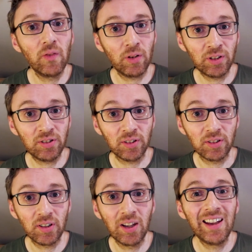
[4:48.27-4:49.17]
For
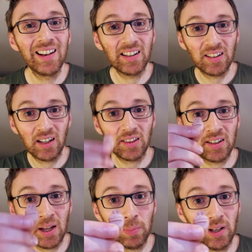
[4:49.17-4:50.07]
instance, let's take the
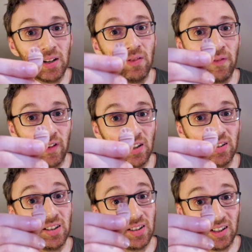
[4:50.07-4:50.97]
template of the
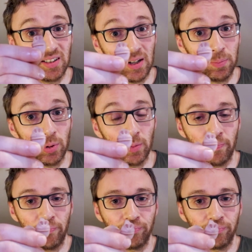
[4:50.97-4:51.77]
face as an example.